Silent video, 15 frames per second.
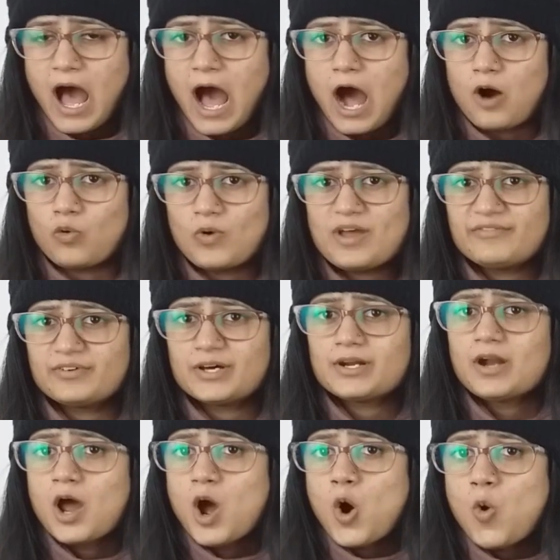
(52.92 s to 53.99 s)

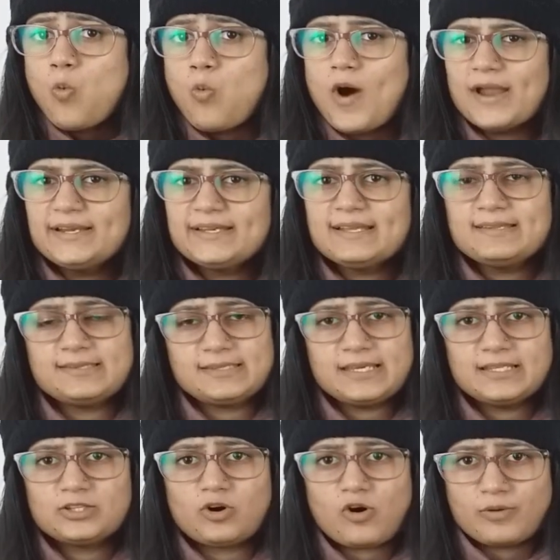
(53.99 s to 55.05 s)
However, one can
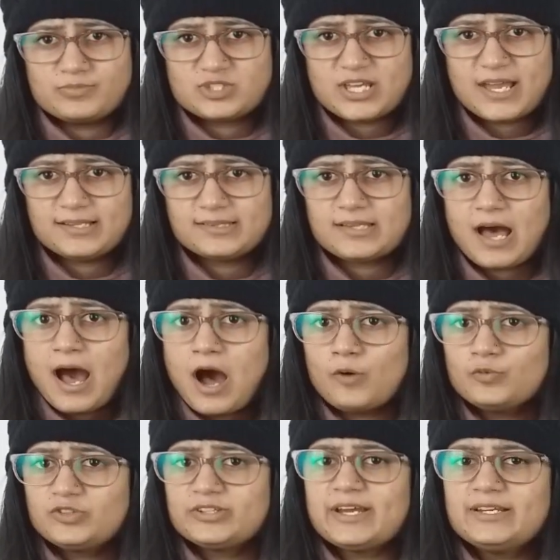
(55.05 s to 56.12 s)
see the objects
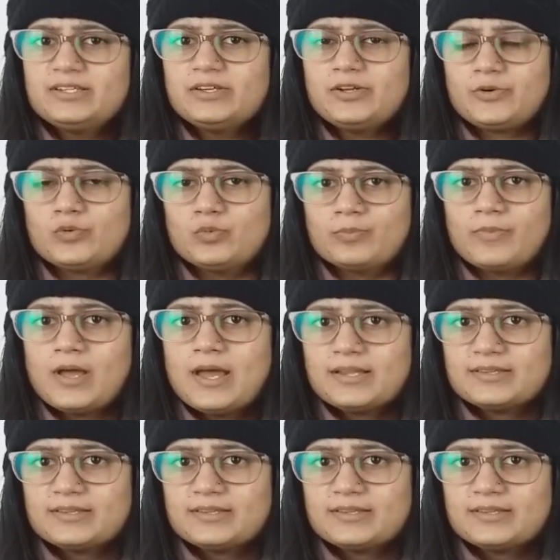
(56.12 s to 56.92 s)
outside the room.